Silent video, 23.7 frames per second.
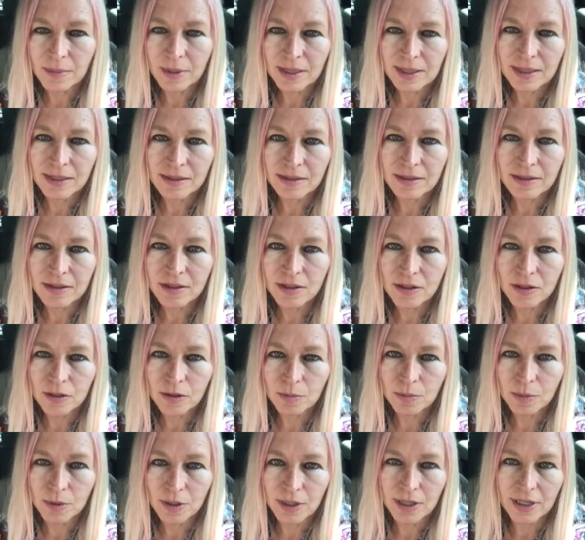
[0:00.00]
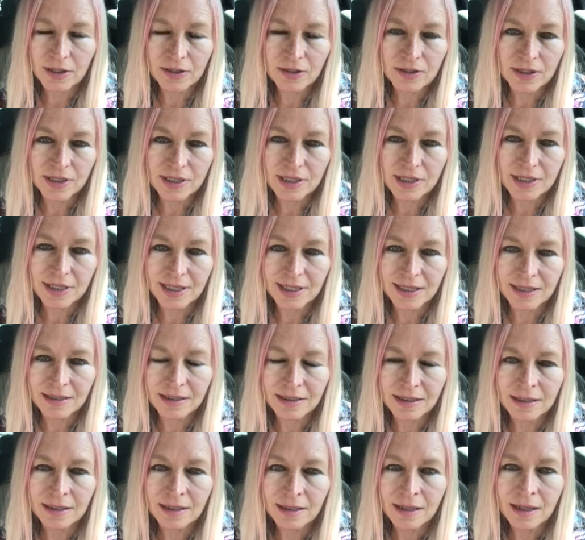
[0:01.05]
been super
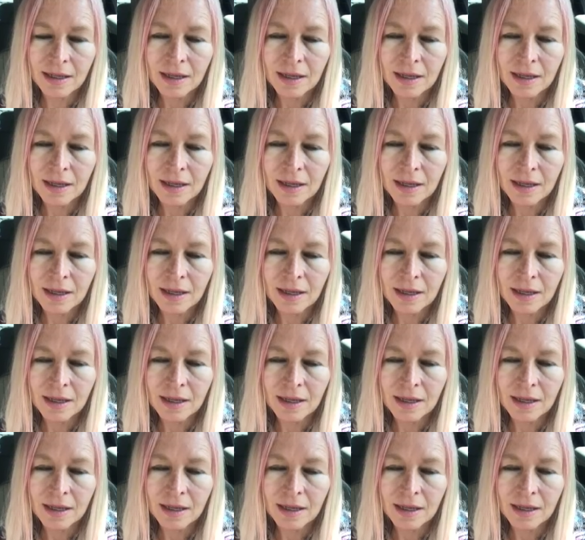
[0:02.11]
interesting.